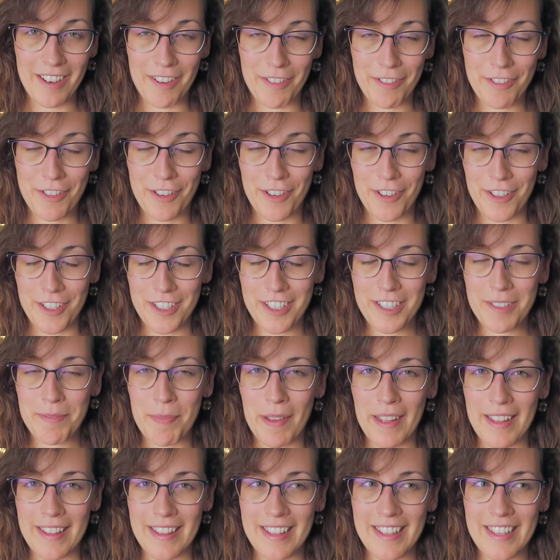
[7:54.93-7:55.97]
of course,
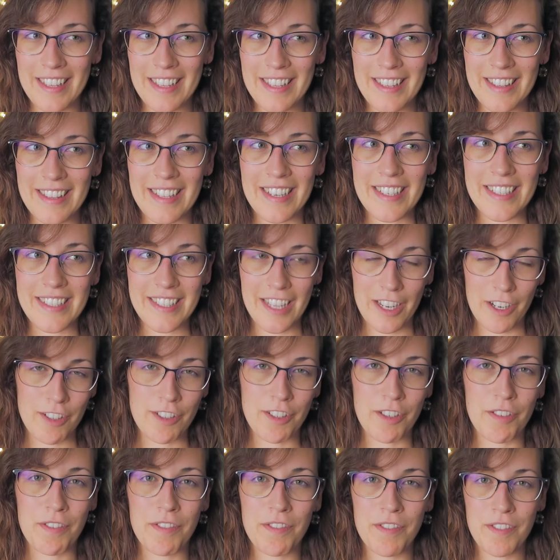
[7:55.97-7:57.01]
but there is a
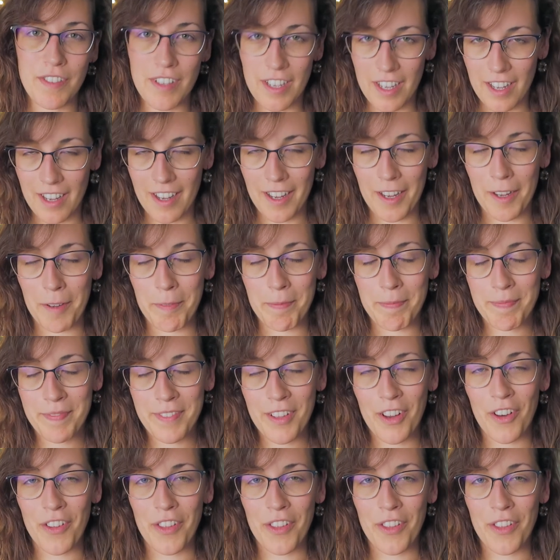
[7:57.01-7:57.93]
lot of um,